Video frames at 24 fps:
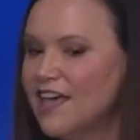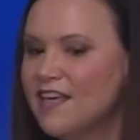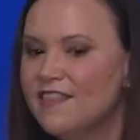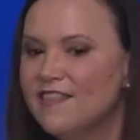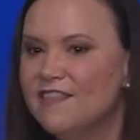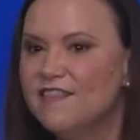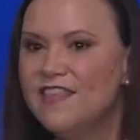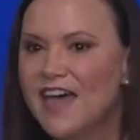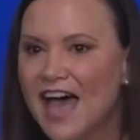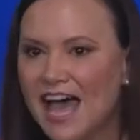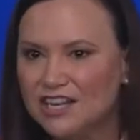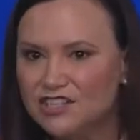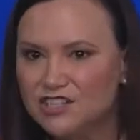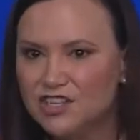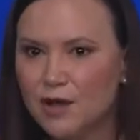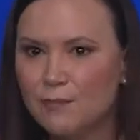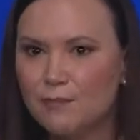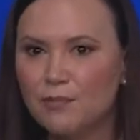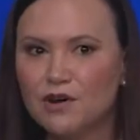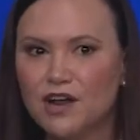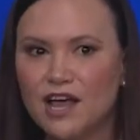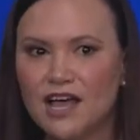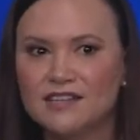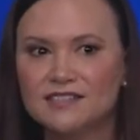That
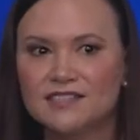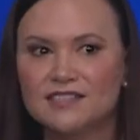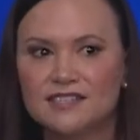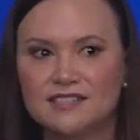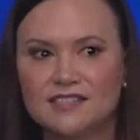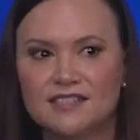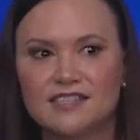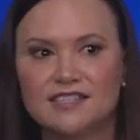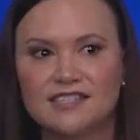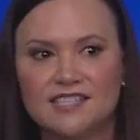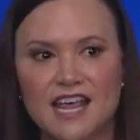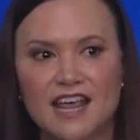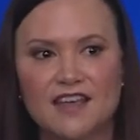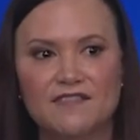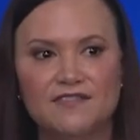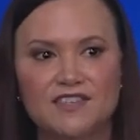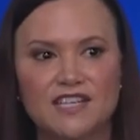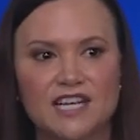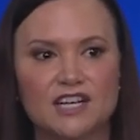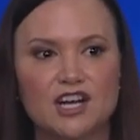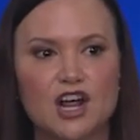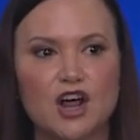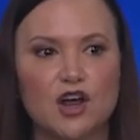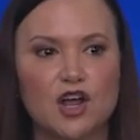jeopardizes the safety
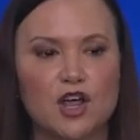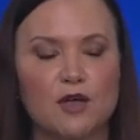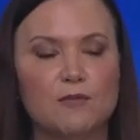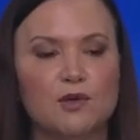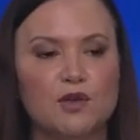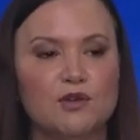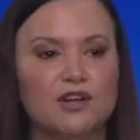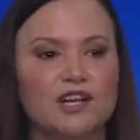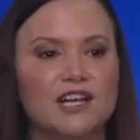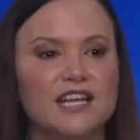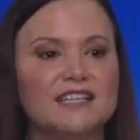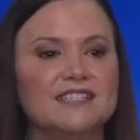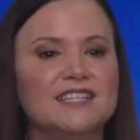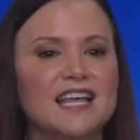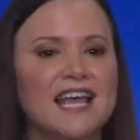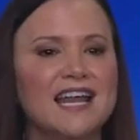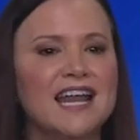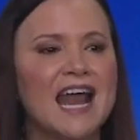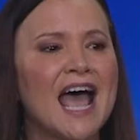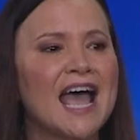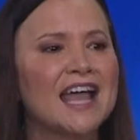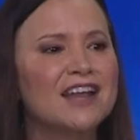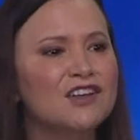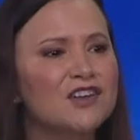in our communities, and
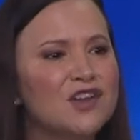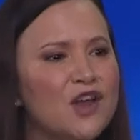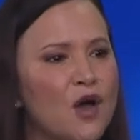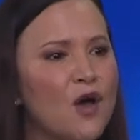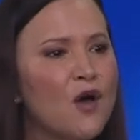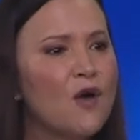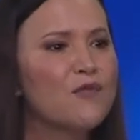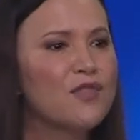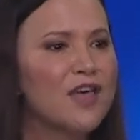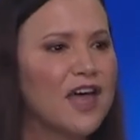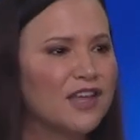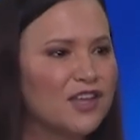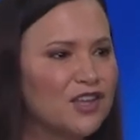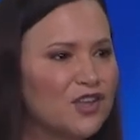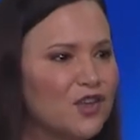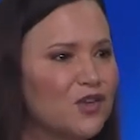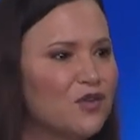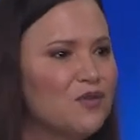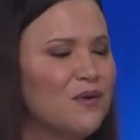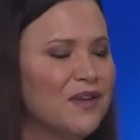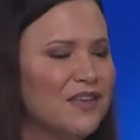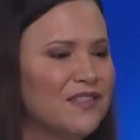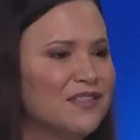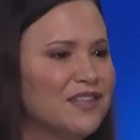I know that
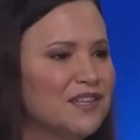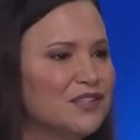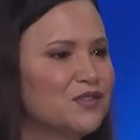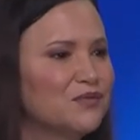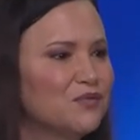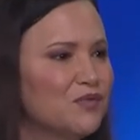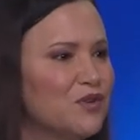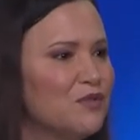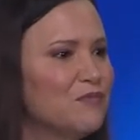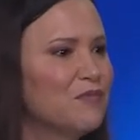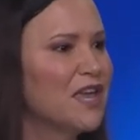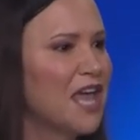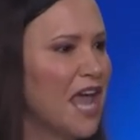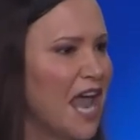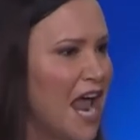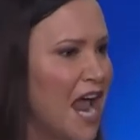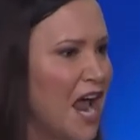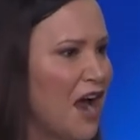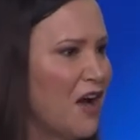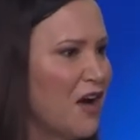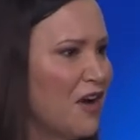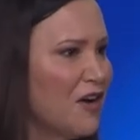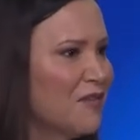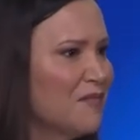you in this room
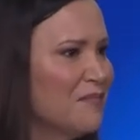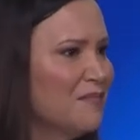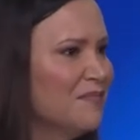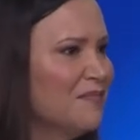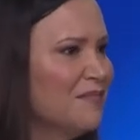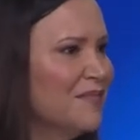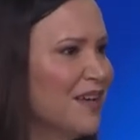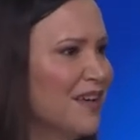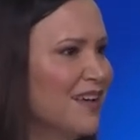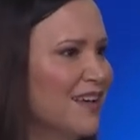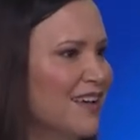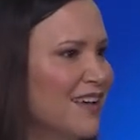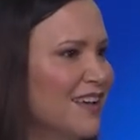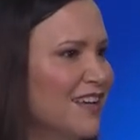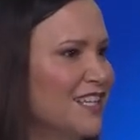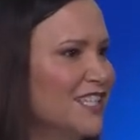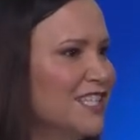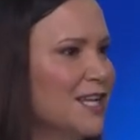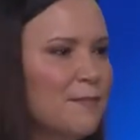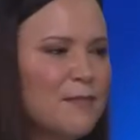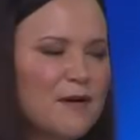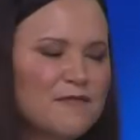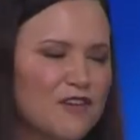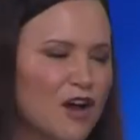care.
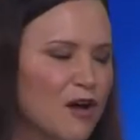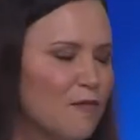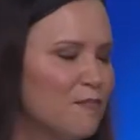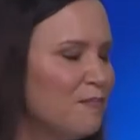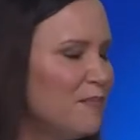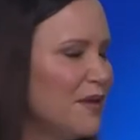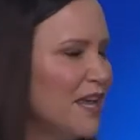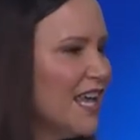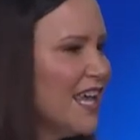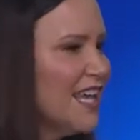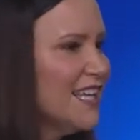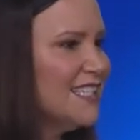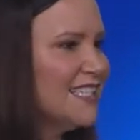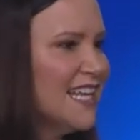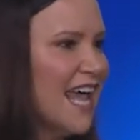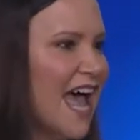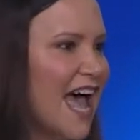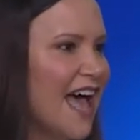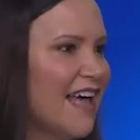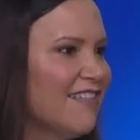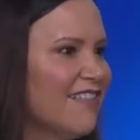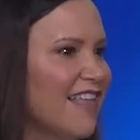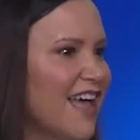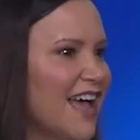Some of our biggest
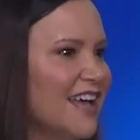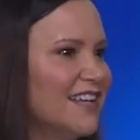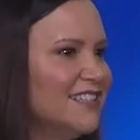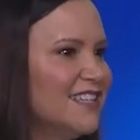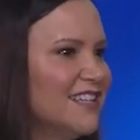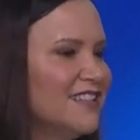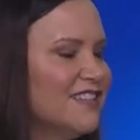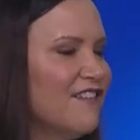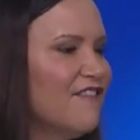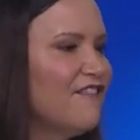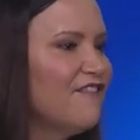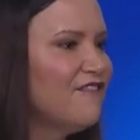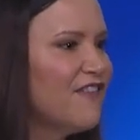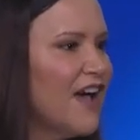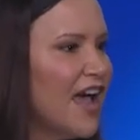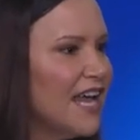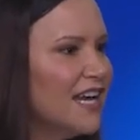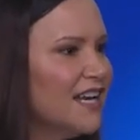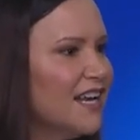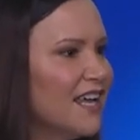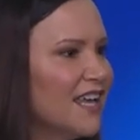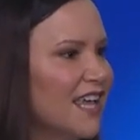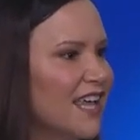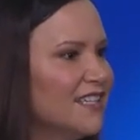allies in the fight
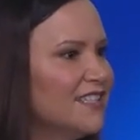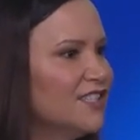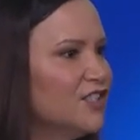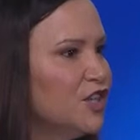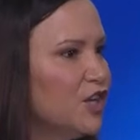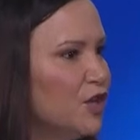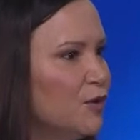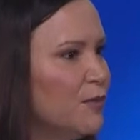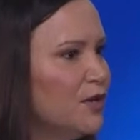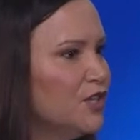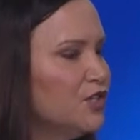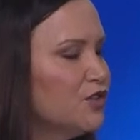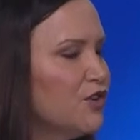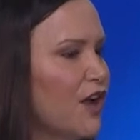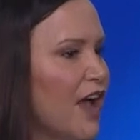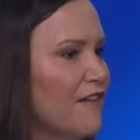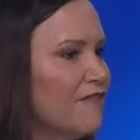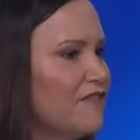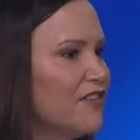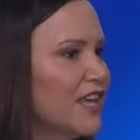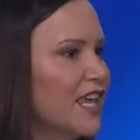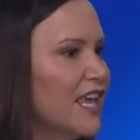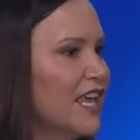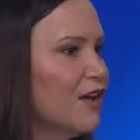against human
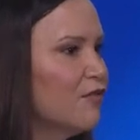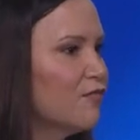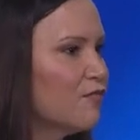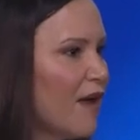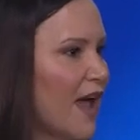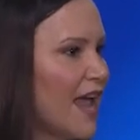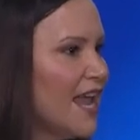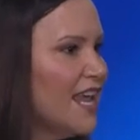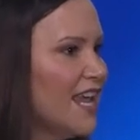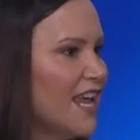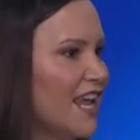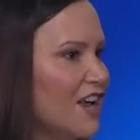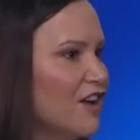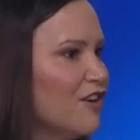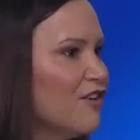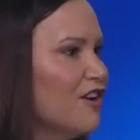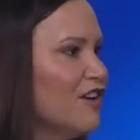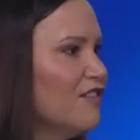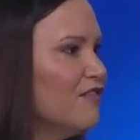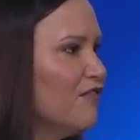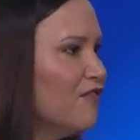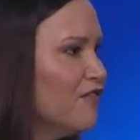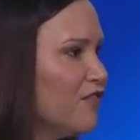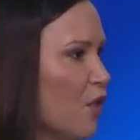trafficking right here
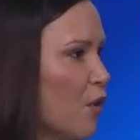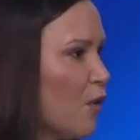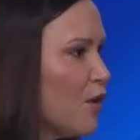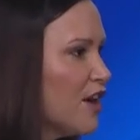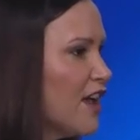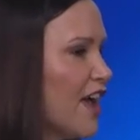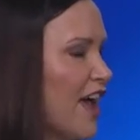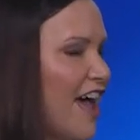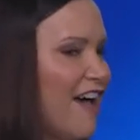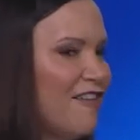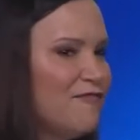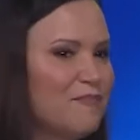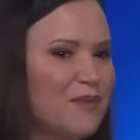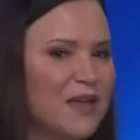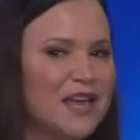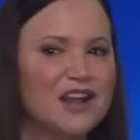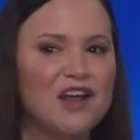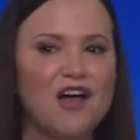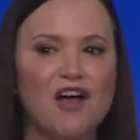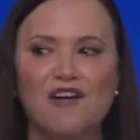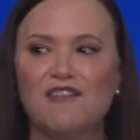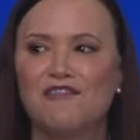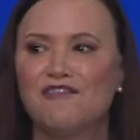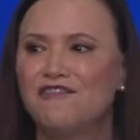in Florida have been
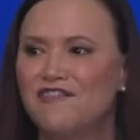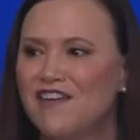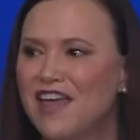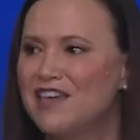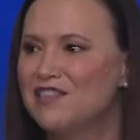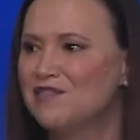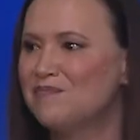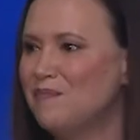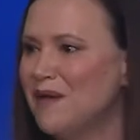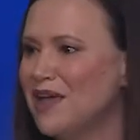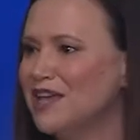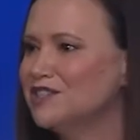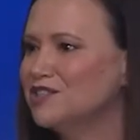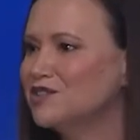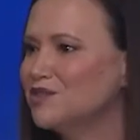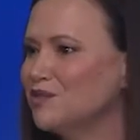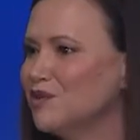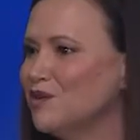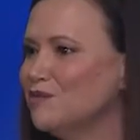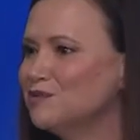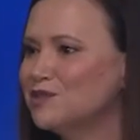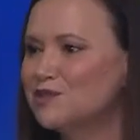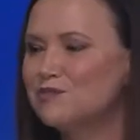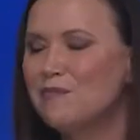our faith-based
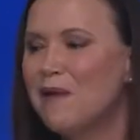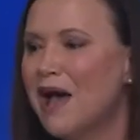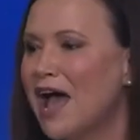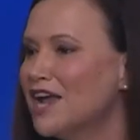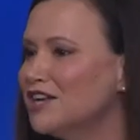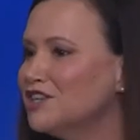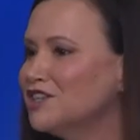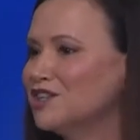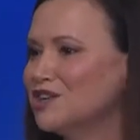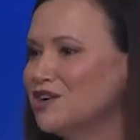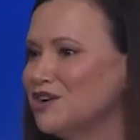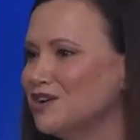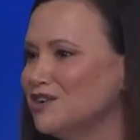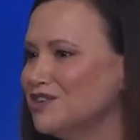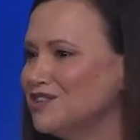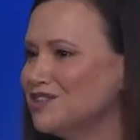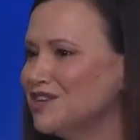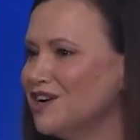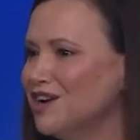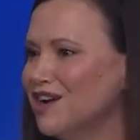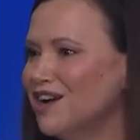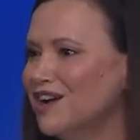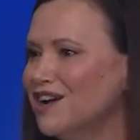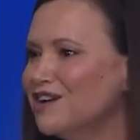groups. My church
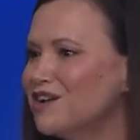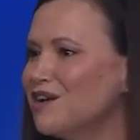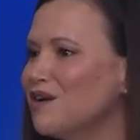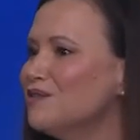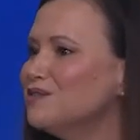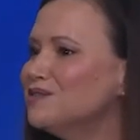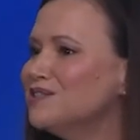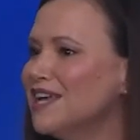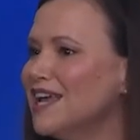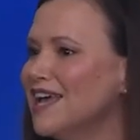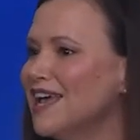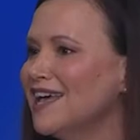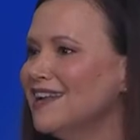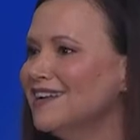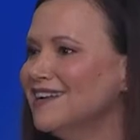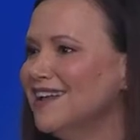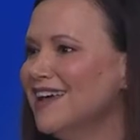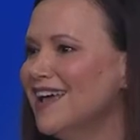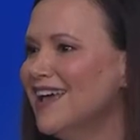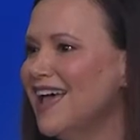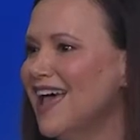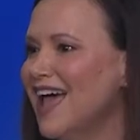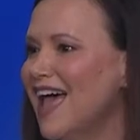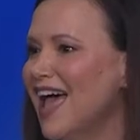goes in
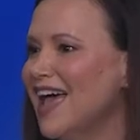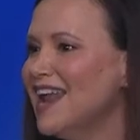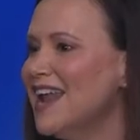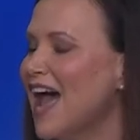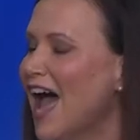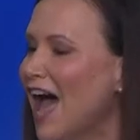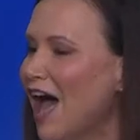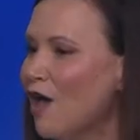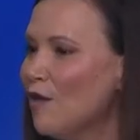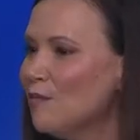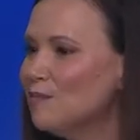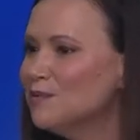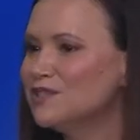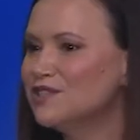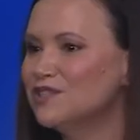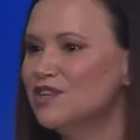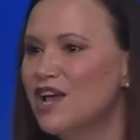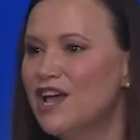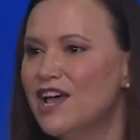and helps